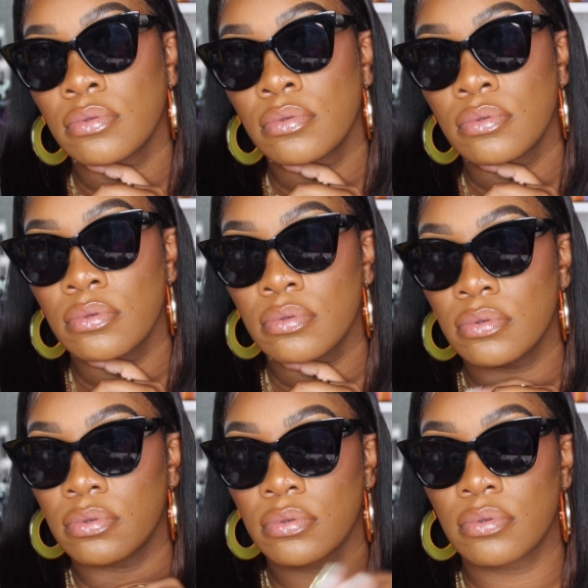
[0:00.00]
What are we
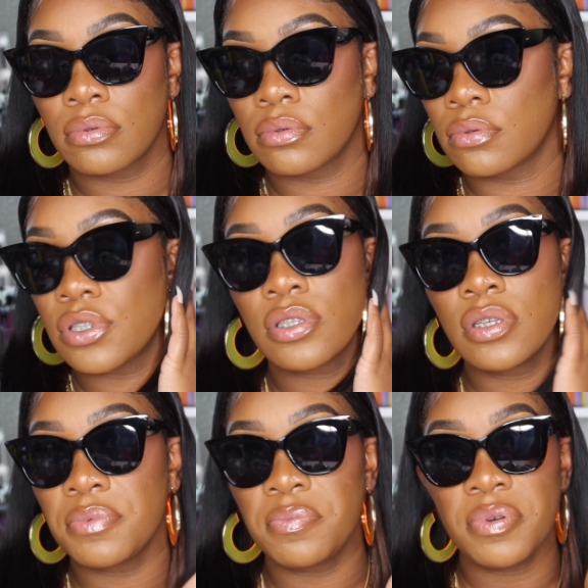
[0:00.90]
talking about?
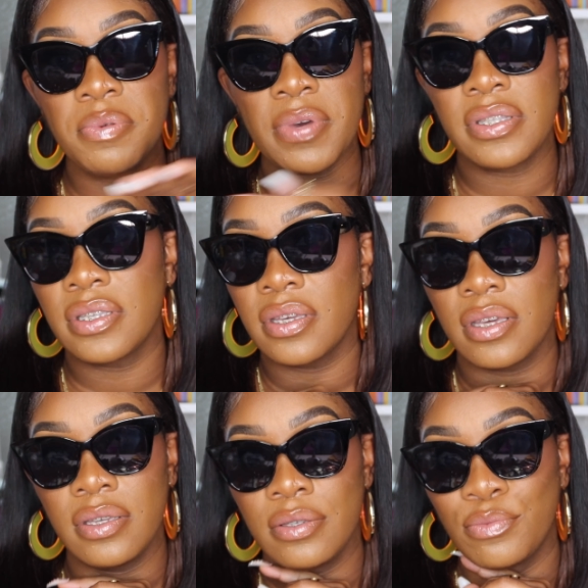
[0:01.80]
Excuse me, bring me my
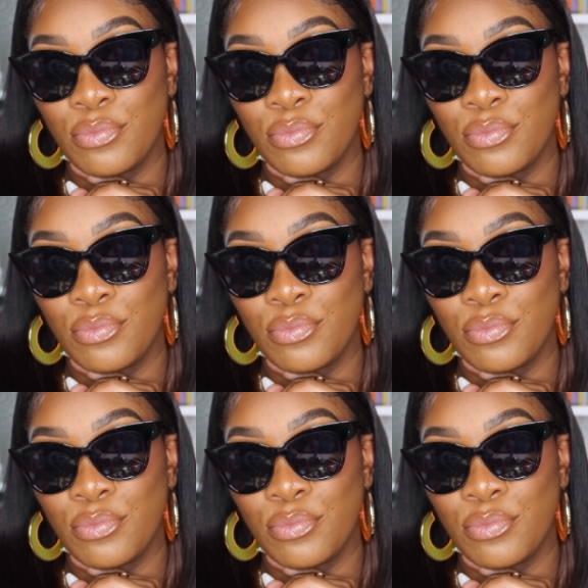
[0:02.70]
tea.